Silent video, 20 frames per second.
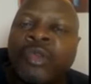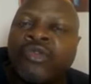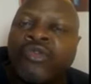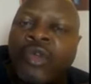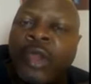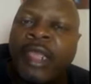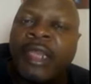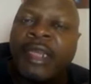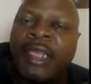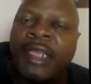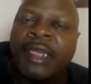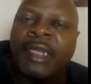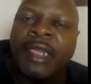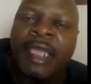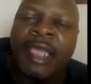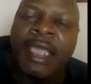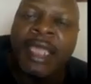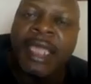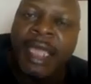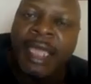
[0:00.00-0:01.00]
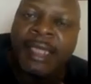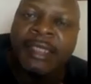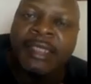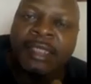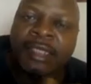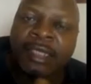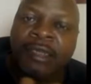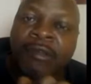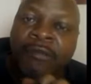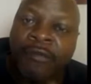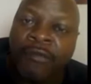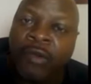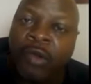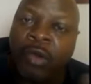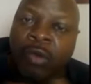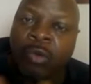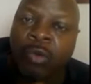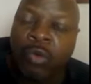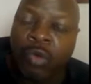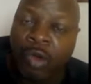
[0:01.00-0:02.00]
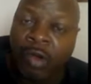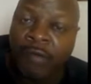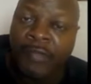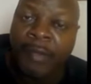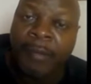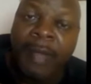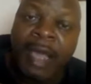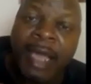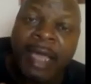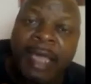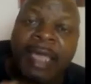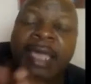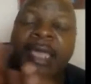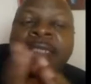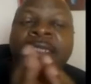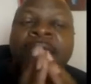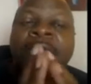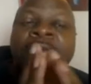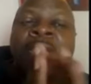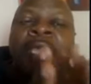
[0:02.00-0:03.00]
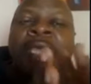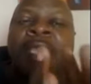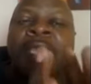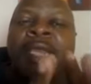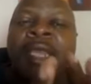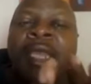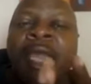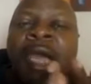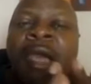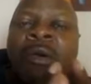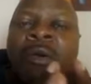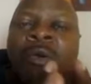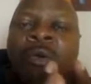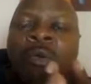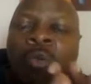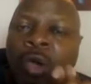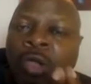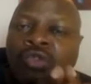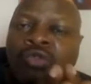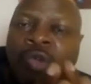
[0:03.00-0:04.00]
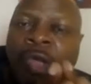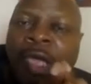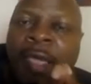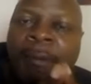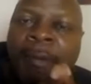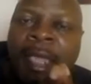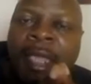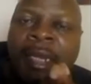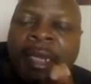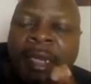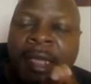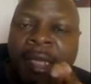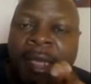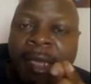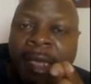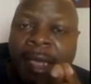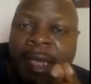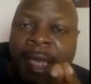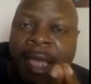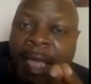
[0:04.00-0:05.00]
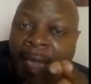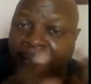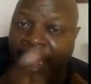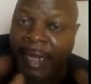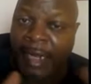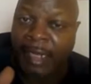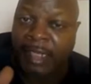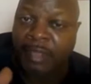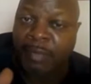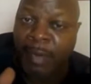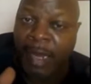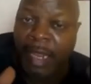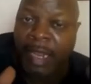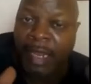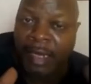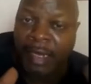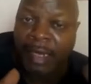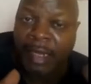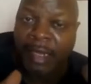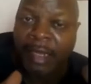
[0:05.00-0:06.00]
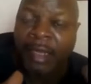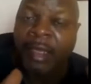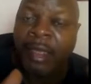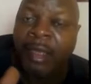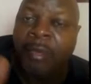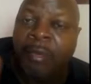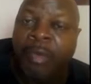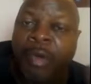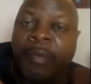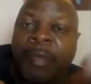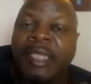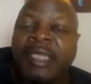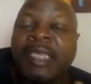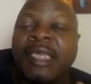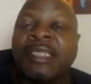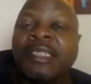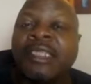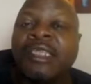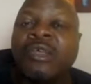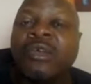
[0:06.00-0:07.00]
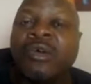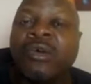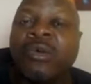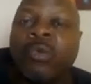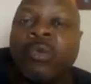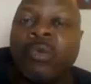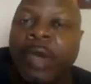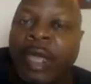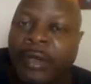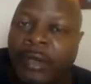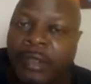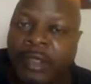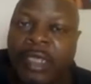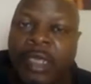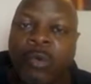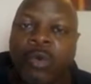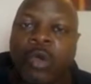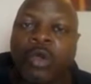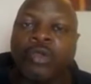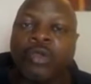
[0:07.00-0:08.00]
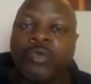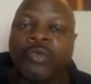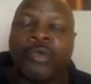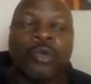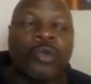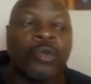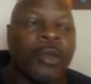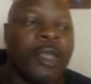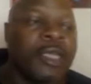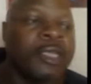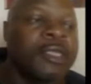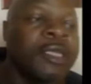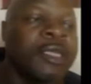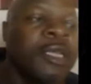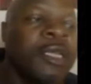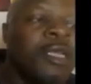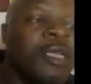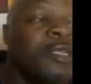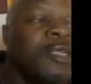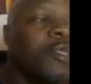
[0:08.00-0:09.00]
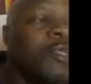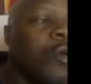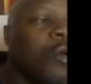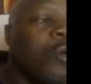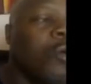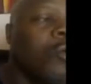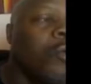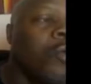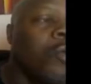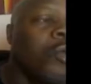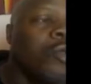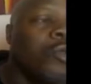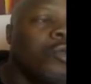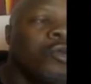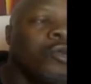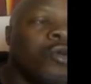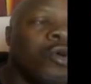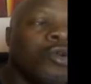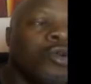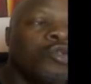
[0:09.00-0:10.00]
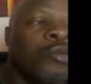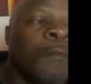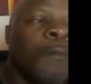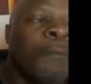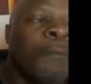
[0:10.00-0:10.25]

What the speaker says: trading against the flow of the market. Now what do I mean? I can explain, but better still, why don't I walk you through it? So you go to